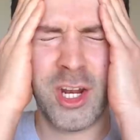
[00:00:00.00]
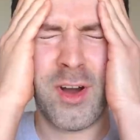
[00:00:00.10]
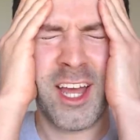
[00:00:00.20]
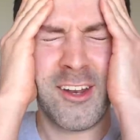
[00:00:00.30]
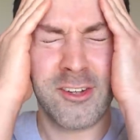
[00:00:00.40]
know,
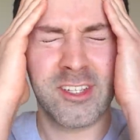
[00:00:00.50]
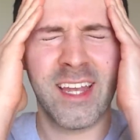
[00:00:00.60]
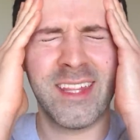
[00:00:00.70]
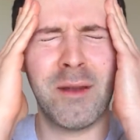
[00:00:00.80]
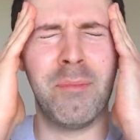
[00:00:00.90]
I
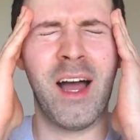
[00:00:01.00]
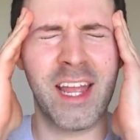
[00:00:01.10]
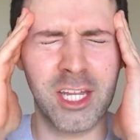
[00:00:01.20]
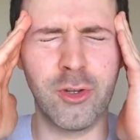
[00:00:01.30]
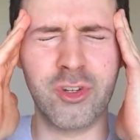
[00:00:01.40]
understand that
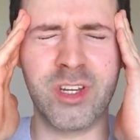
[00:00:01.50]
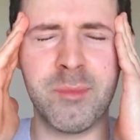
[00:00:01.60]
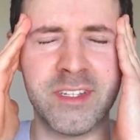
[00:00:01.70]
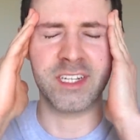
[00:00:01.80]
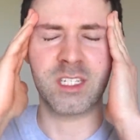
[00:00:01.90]
buying a new ship
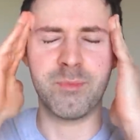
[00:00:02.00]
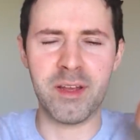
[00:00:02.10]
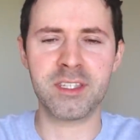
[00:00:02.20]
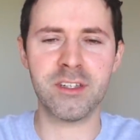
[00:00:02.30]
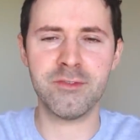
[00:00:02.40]
is
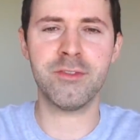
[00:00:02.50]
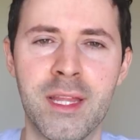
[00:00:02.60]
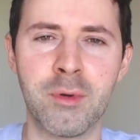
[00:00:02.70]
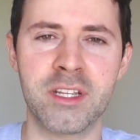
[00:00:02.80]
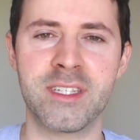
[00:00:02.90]
expensive and they
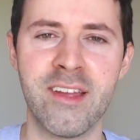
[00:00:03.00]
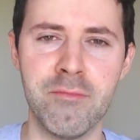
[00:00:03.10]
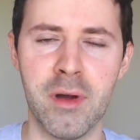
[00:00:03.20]
want to save